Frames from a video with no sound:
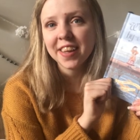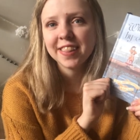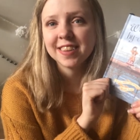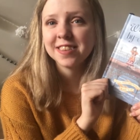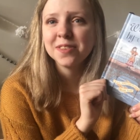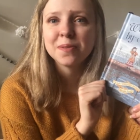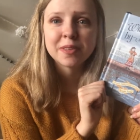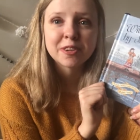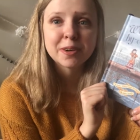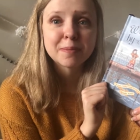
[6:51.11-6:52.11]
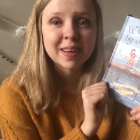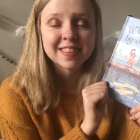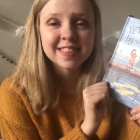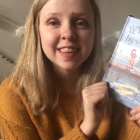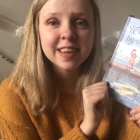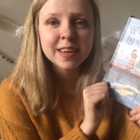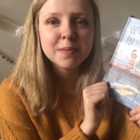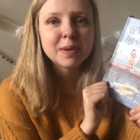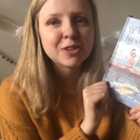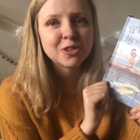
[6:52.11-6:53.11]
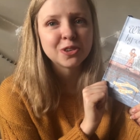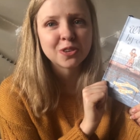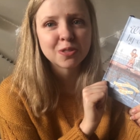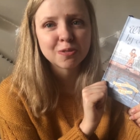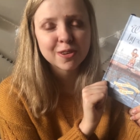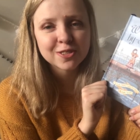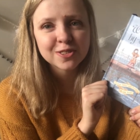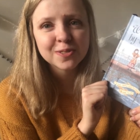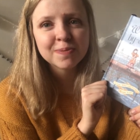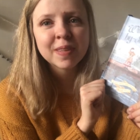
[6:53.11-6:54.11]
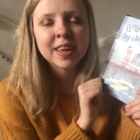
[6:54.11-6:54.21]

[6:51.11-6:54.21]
This is Withering by Sea by Judith Russell.